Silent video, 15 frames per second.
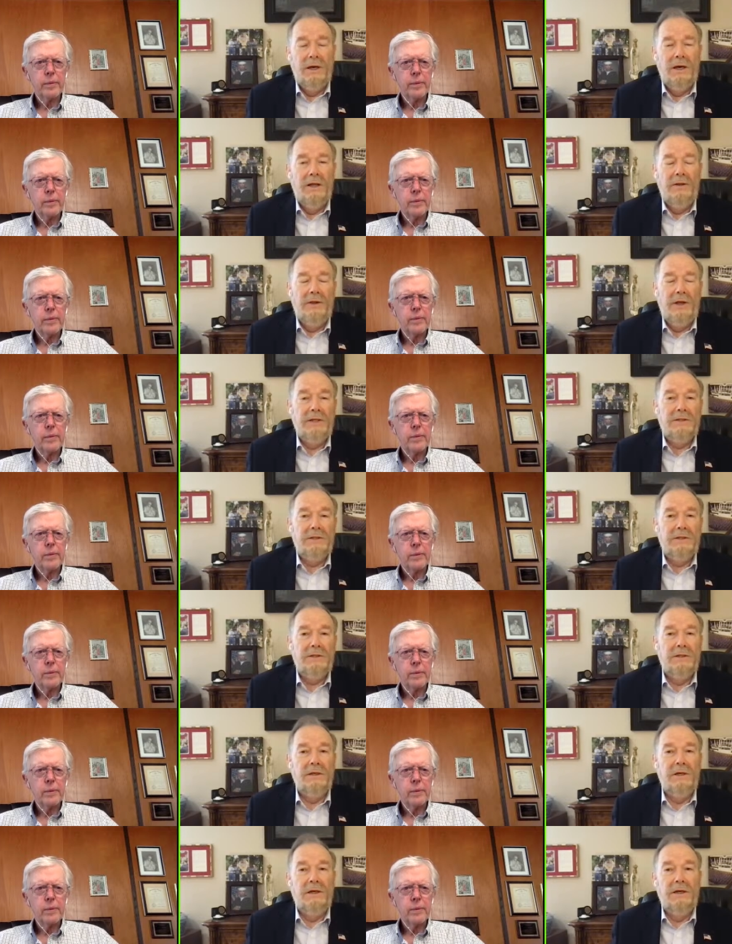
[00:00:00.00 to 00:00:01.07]
Speaker 1: Uh, that's
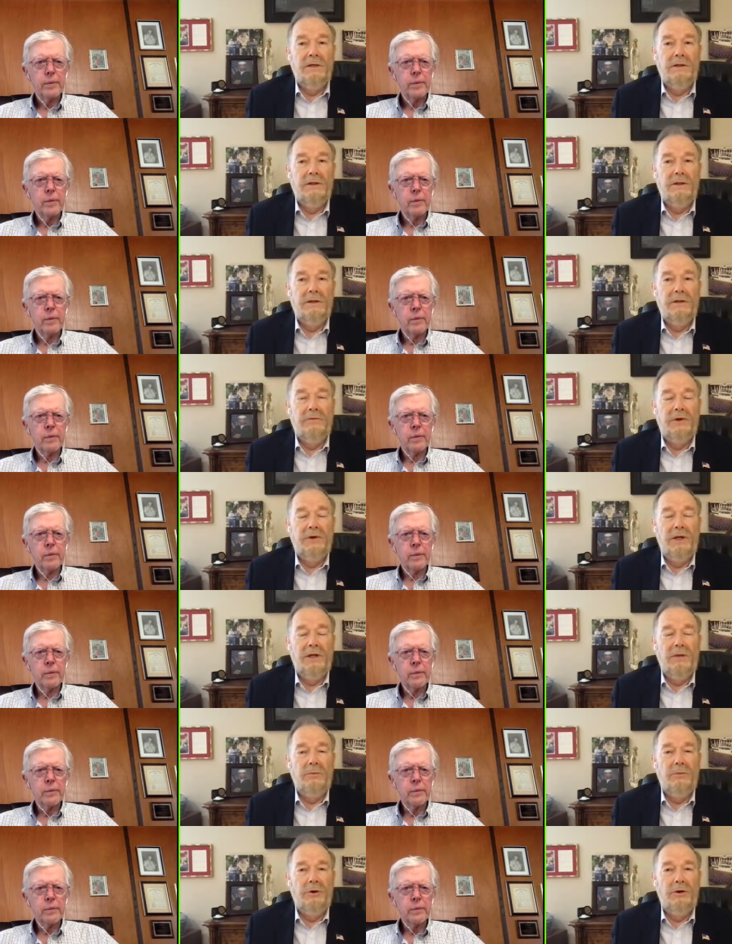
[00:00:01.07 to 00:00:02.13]
the, uh, the, the
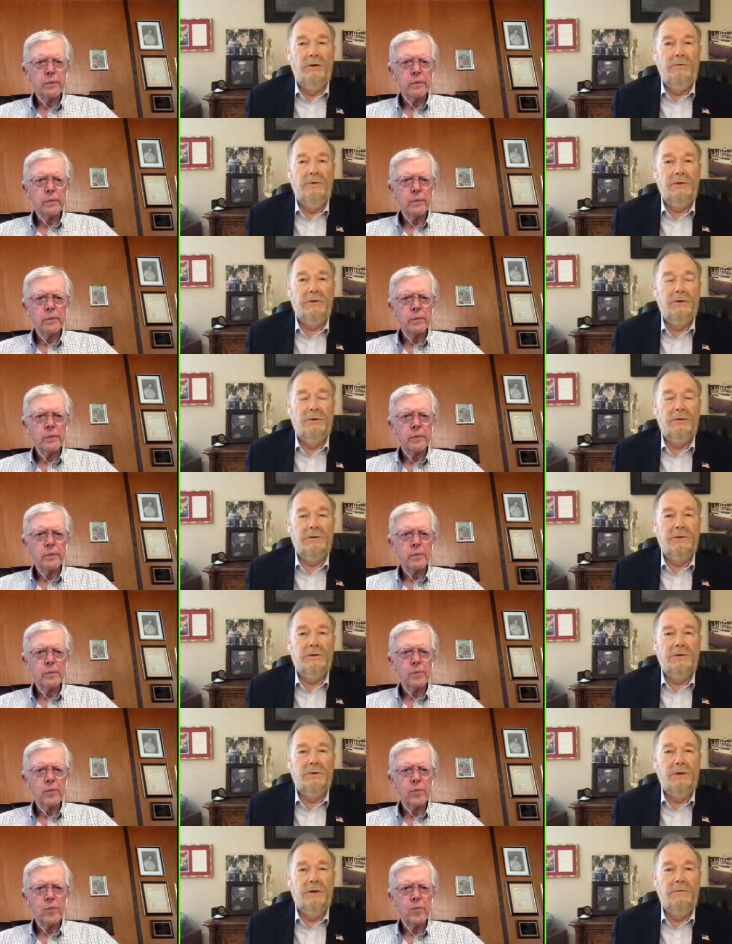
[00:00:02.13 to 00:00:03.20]
frightening part of this whole
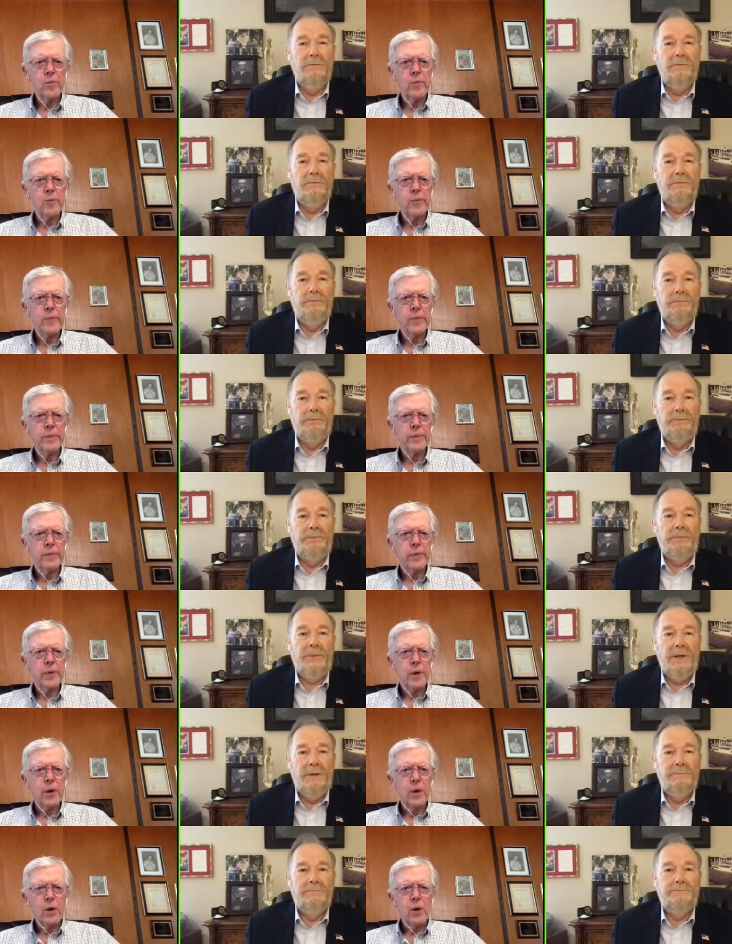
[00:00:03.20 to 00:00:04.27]
story.
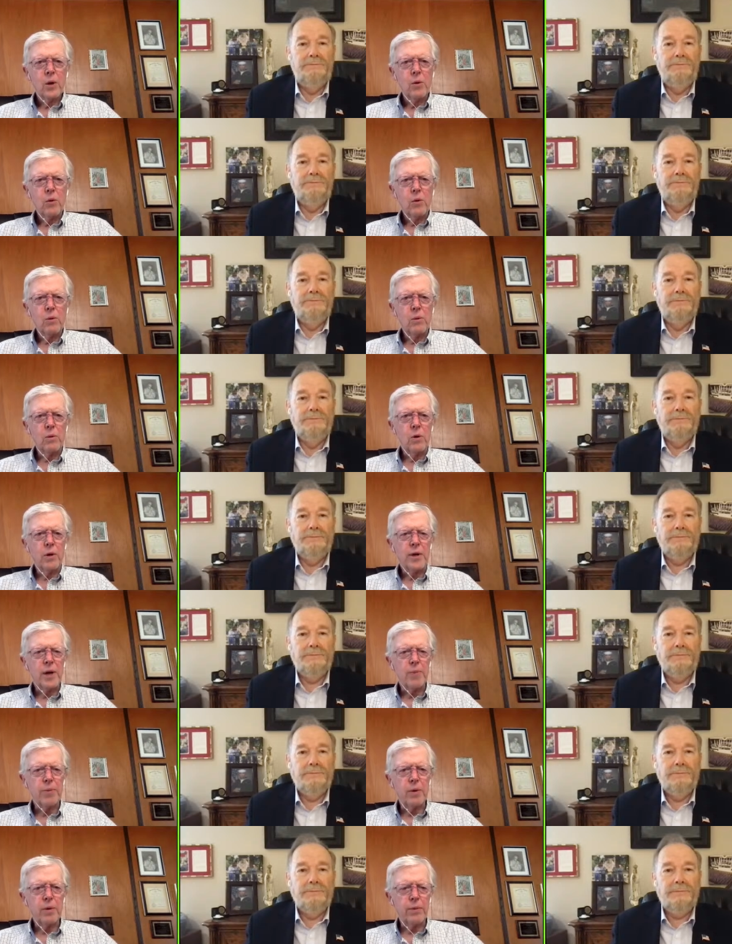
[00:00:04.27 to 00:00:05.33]
Speaker 2: Well, a
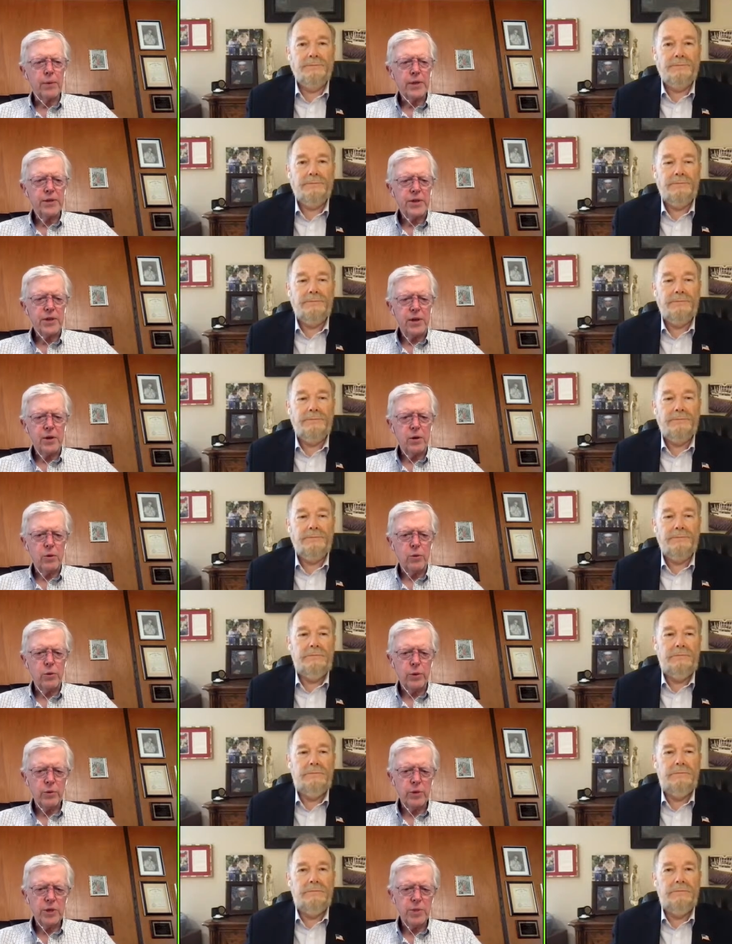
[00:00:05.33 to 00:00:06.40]
couple of weeks ago,
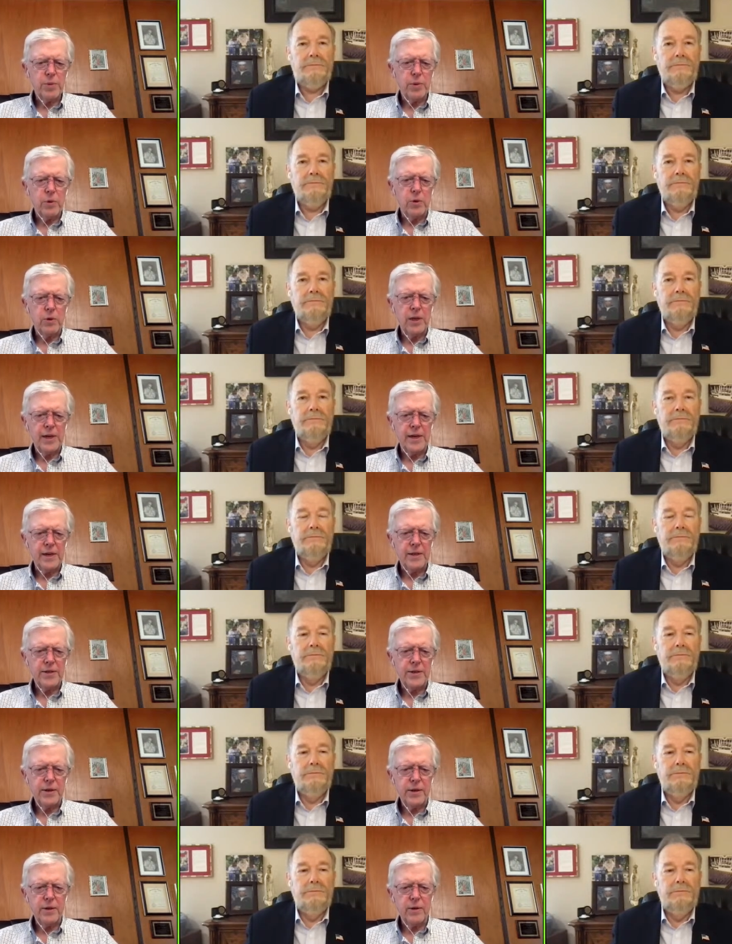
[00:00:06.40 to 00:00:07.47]
when we spoke
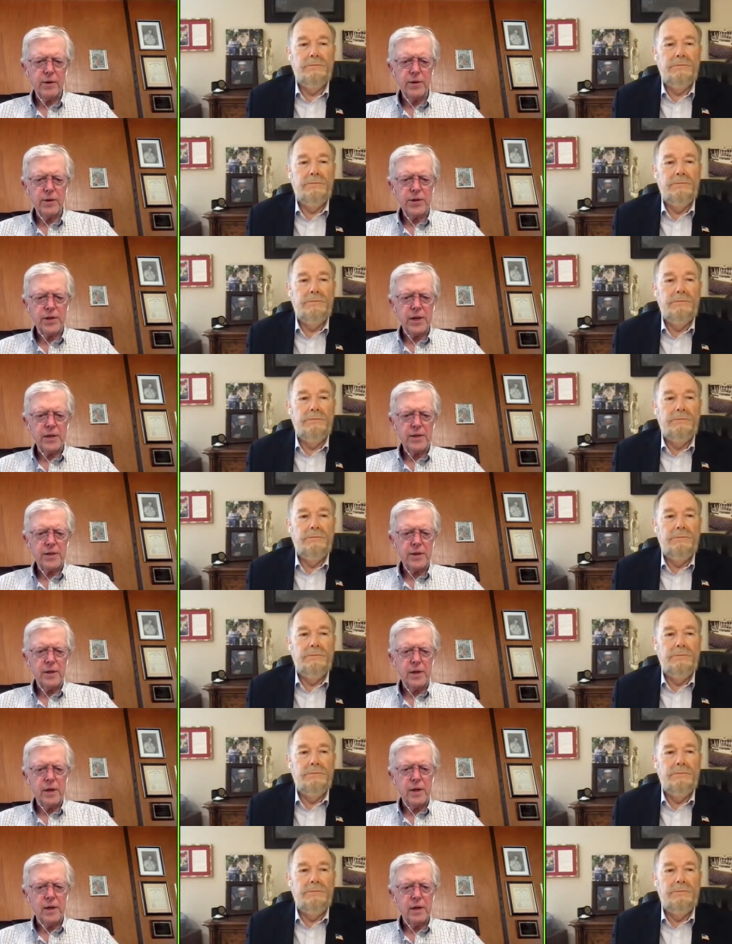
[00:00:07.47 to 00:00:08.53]
last, you discussed
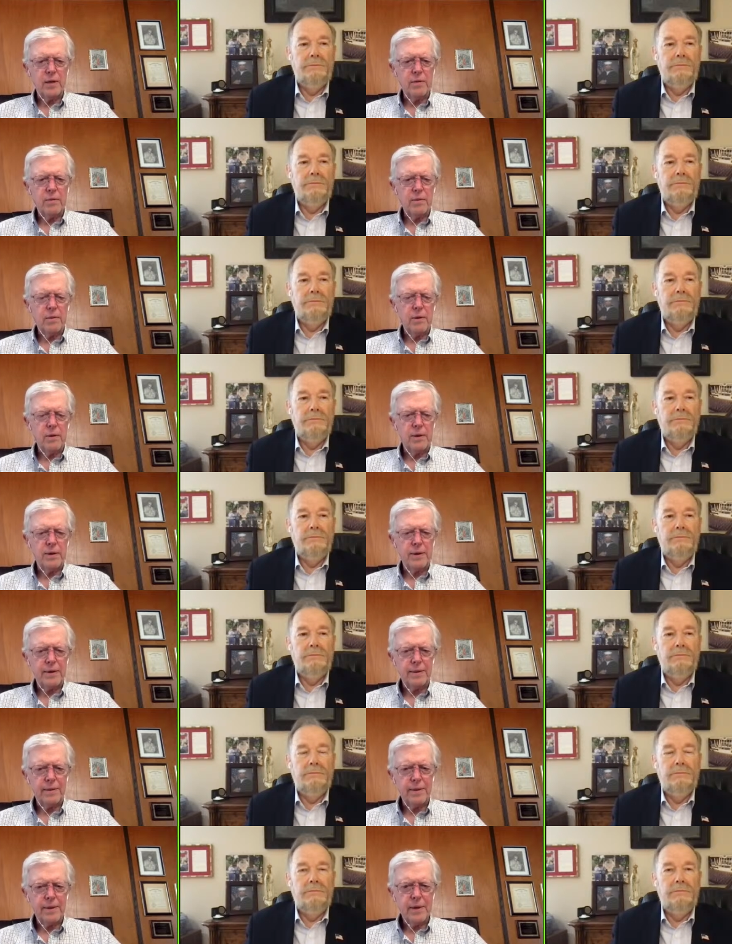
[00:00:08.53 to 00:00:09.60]
the
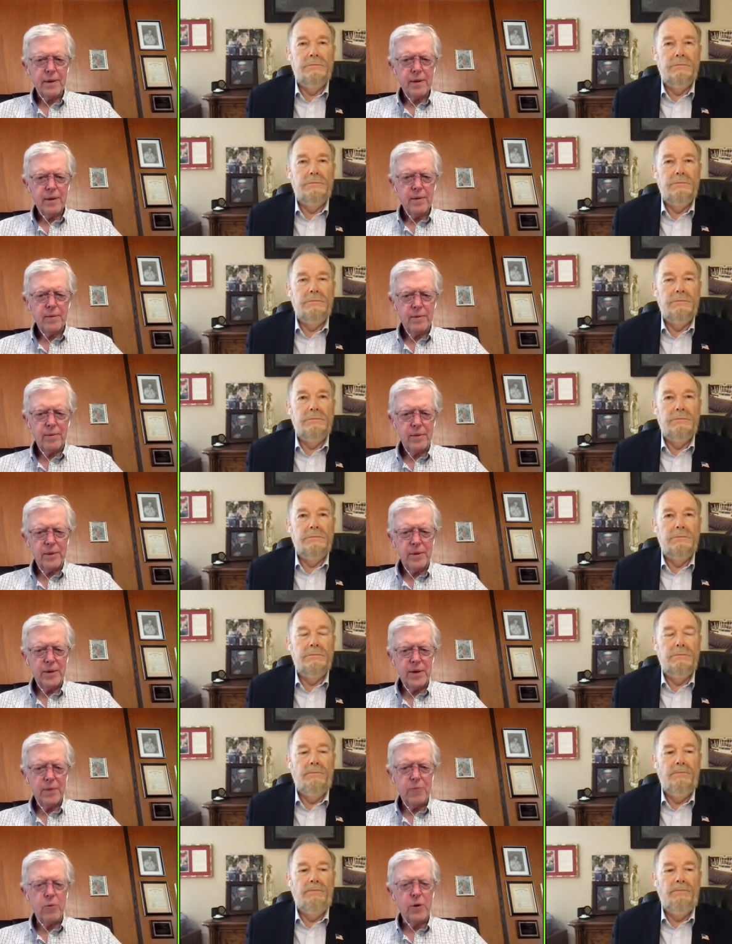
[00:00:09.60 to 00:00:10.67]
uh, the